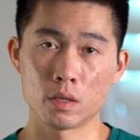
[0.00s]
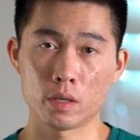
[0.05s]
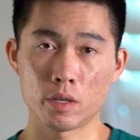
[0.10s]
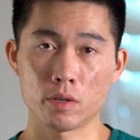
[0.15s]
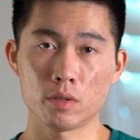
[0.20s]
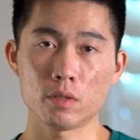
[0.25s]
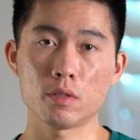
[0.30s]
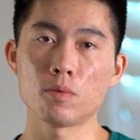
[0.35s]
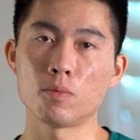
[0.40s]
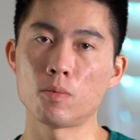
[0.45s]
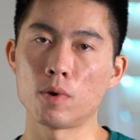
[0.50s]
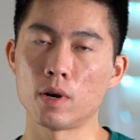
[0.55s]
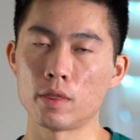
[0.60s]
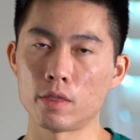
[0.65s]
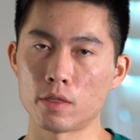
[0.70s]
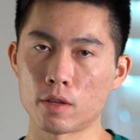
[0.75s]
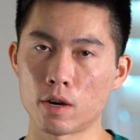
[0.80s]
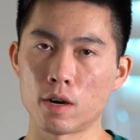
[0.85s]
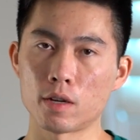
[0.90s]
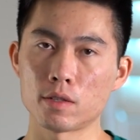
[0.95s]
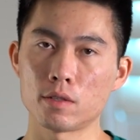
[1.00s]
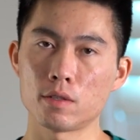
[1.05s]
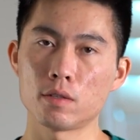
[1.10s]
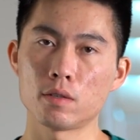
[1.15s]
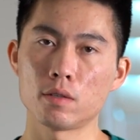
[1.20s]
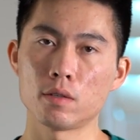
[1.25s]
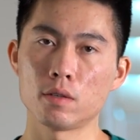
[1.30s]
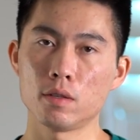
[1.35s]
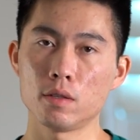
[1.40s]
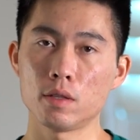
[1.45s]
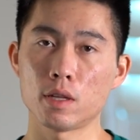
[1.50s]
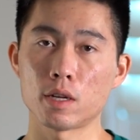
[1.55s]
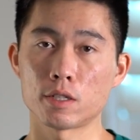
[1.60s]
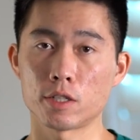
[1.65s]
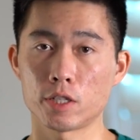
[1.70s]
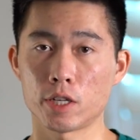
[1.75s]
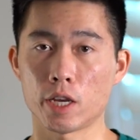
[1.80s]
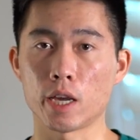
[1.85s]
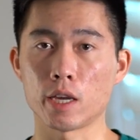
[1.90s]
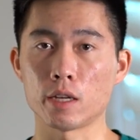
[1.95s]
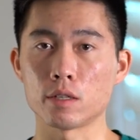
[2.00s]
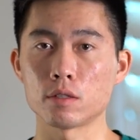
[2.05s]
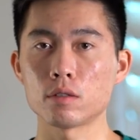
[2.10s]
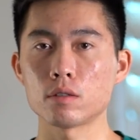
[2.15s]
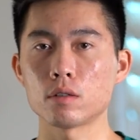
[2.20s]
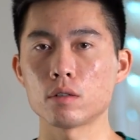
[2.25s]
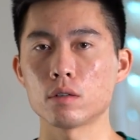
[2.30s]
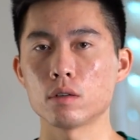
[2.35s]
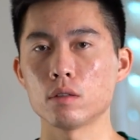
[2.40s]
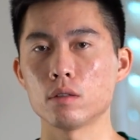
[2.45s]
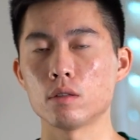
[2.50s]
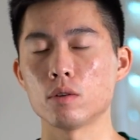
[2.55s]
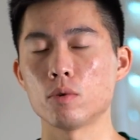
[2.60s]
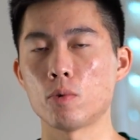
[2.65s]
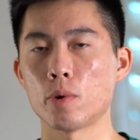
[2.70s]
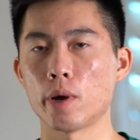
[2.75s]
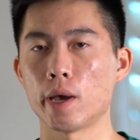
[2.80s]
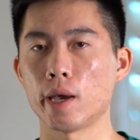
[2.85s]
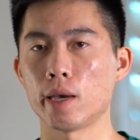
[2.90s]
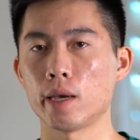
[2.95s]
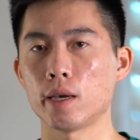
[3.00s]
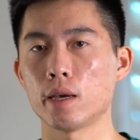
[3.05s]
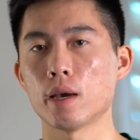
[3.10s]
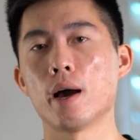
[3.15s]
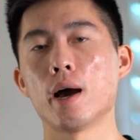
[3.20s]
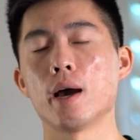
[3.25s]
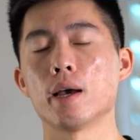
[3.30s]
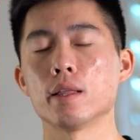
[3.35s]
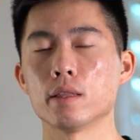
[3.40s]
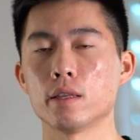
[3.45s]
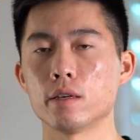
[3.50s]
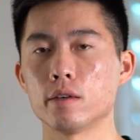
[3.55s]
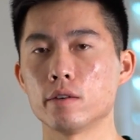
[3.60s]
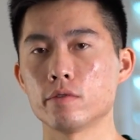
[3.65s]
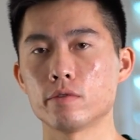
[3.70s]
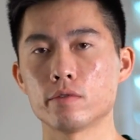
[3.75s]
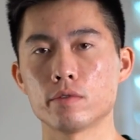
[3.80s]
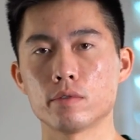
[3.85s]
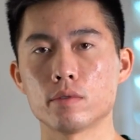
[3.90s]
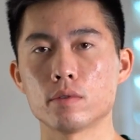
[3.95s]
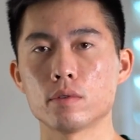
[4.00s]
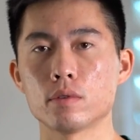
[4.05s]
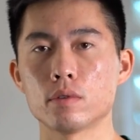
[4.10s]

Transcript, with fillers: Here's the one thought that changed the way I live.